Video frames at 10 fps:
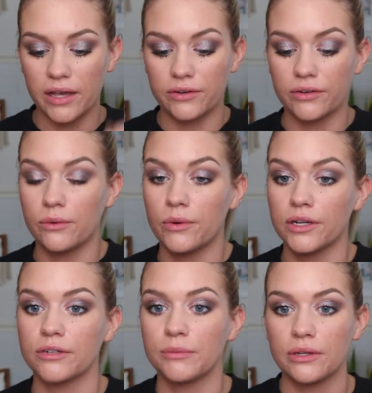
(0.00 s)
I don't know,
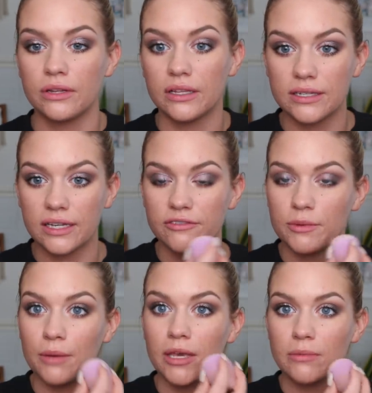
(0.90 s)
Wander Beauty, that's gonna have to
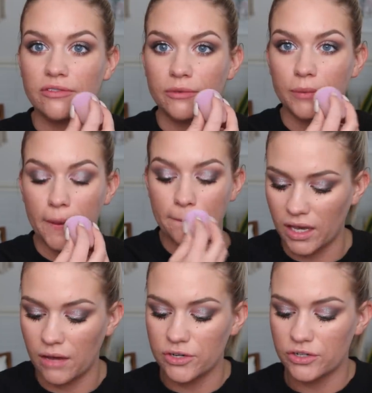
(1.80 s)
be a maybe for me.
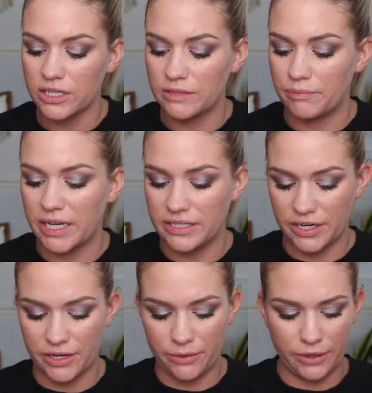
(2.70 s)
Okay, I'm gonna try this By
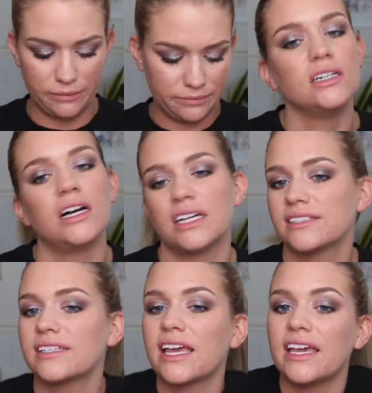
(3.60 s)
Terry one. Oh, I
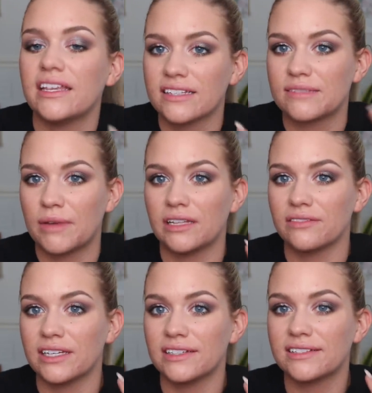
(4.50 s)
just hate the smell
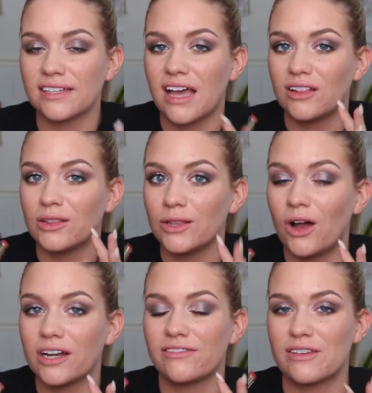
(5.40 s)
of this. A
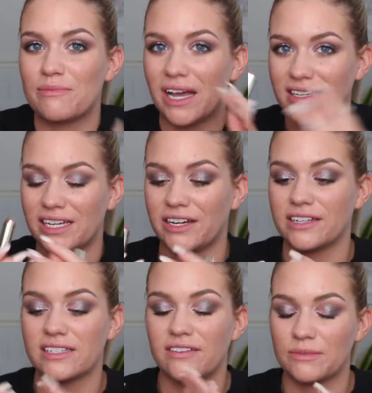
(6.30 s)
lot of the By
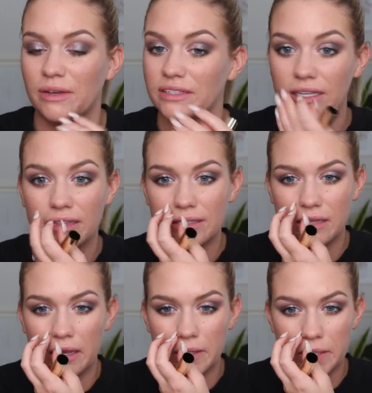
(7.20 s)
Terry stuff smells like
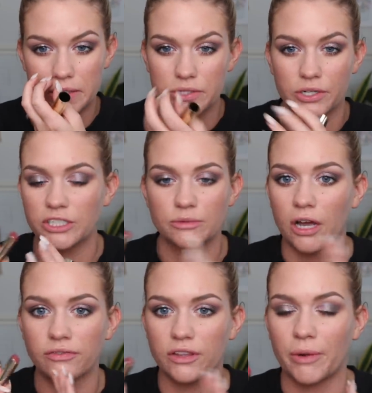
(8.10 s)
this and it just turns
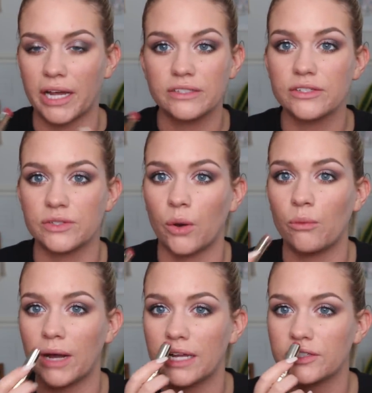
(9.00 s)
me off of the brand
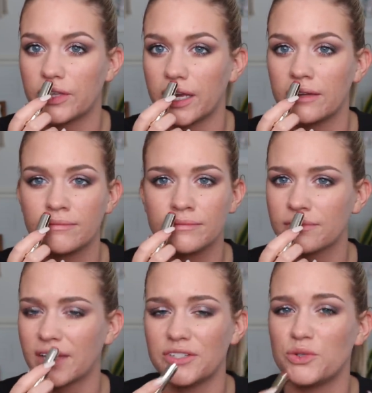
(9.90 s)
so much. Like,
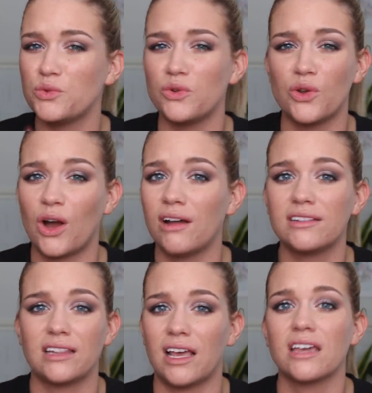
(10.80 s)
I do
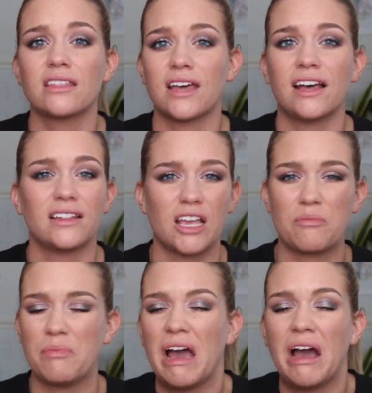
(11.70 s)
not like that
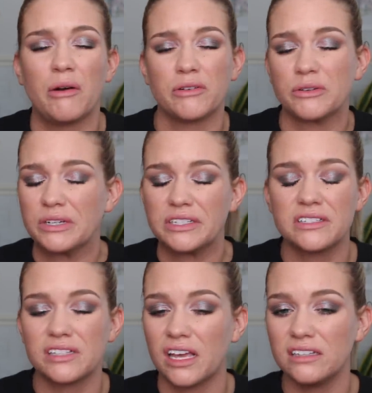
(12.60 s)
like powdery
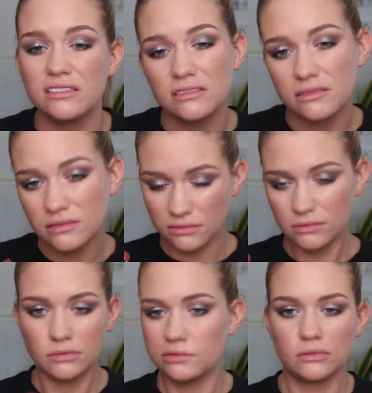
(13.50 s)
scent.
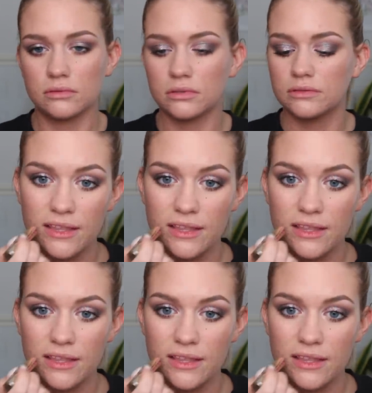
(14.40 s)
Ooh.